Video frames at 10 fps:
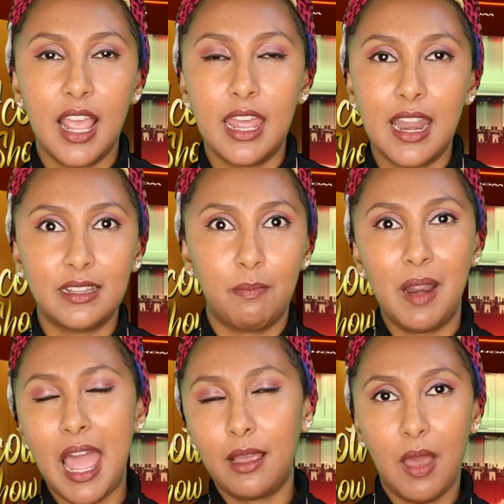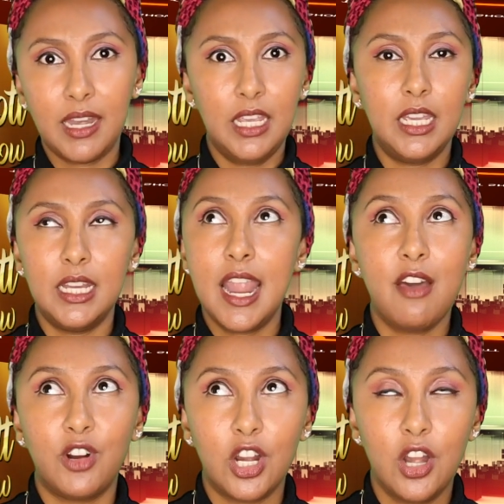and as a black man, he can
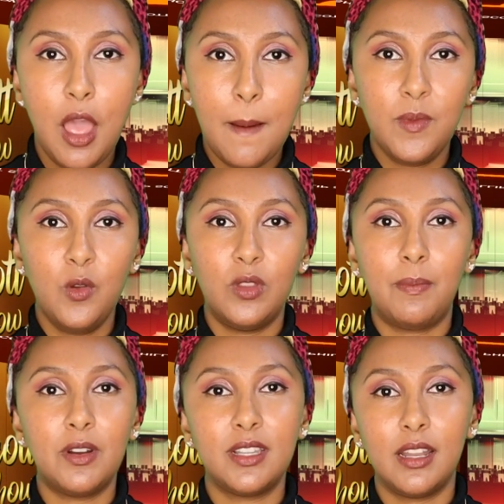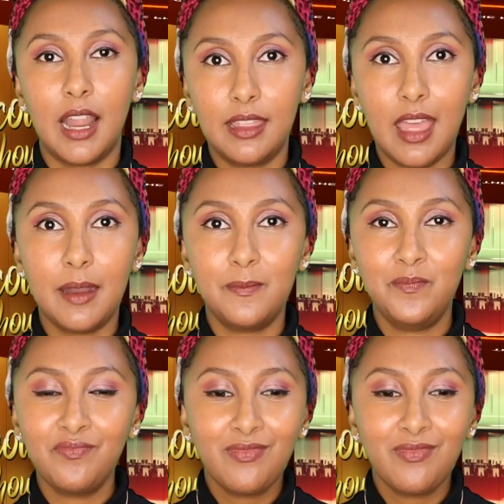never be with a person like that.